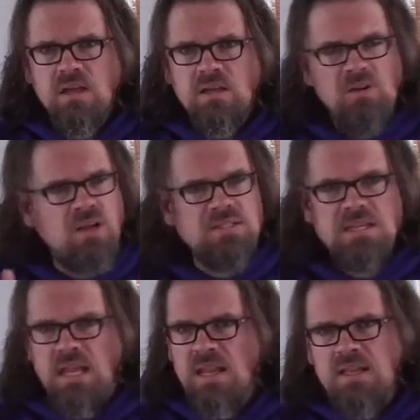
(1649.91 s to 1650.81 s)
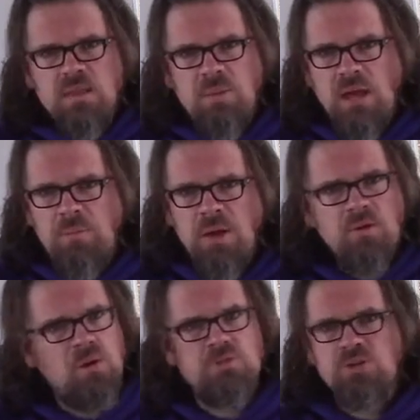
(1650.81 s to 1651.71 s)
You're not saying anything bad about
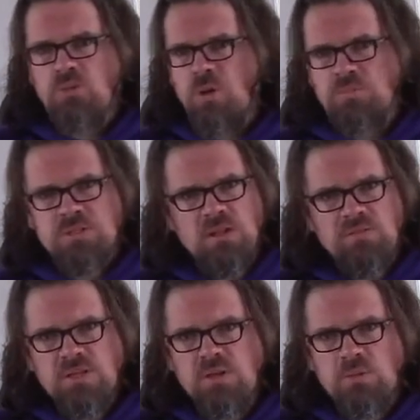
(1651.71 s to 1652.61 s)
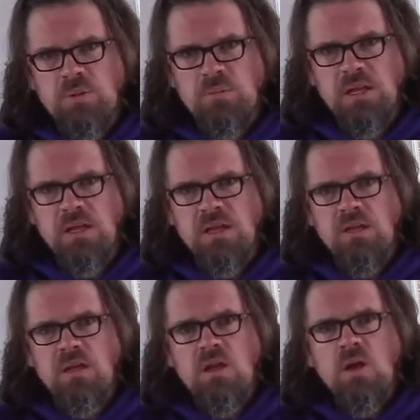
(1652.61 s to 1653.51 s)
her. I'm sure your mom's a lovely human being.
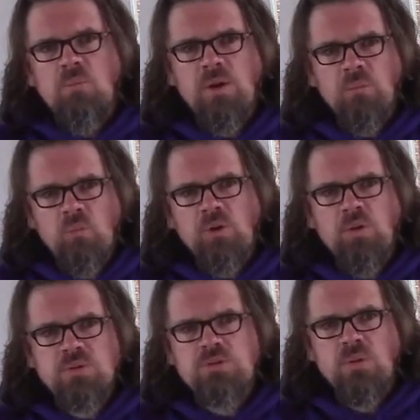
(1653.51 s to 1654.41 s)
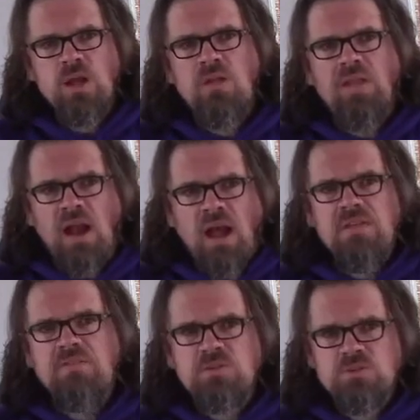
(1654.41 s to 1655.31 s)
But I'm wondering what's going on that I
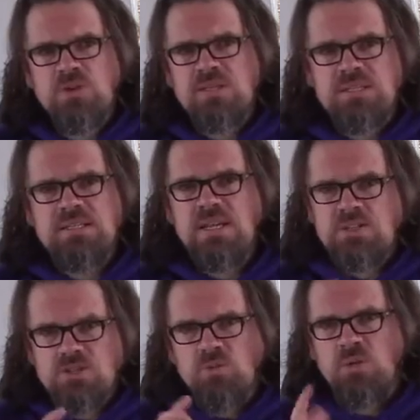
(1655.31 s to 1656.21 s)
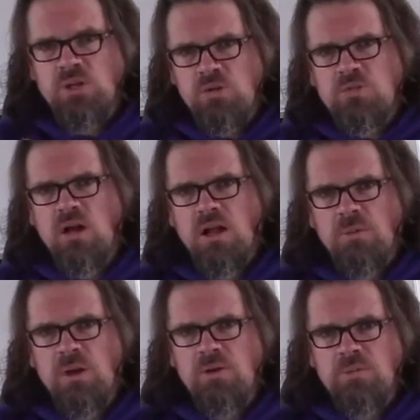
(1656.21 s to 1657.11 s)
feel stress and tension when you talk
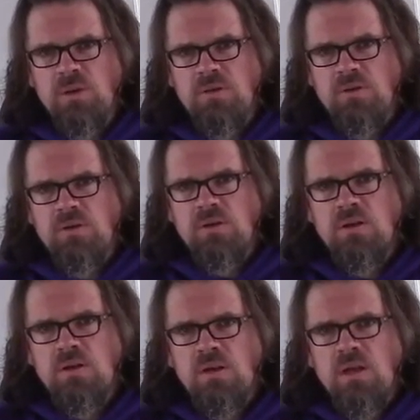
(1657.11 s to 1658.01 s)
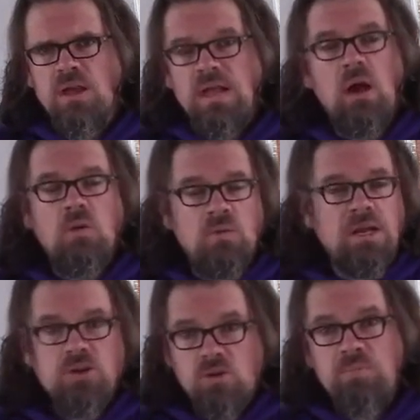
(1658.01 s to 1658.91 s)
about your mother. Now,
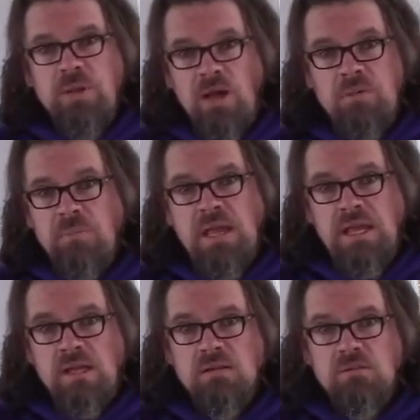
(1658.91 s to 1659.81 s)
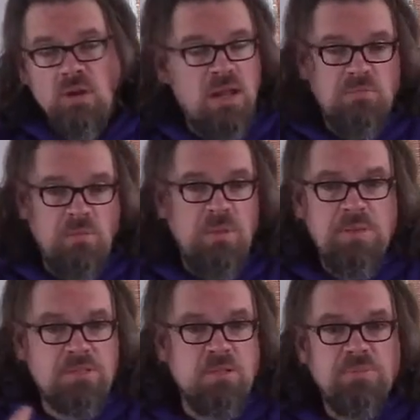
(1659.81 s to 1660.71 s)
it could be on me, right?
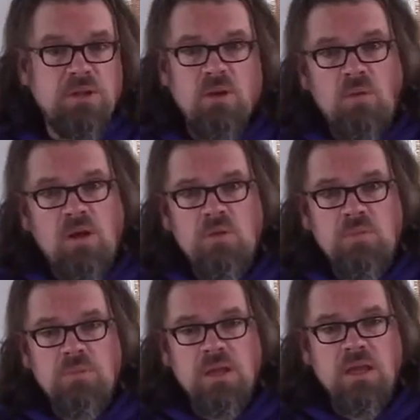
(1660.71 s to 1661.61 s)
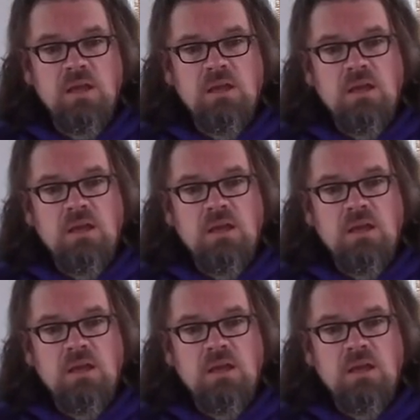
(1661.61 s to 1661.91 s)
Maybe it's something going on with me.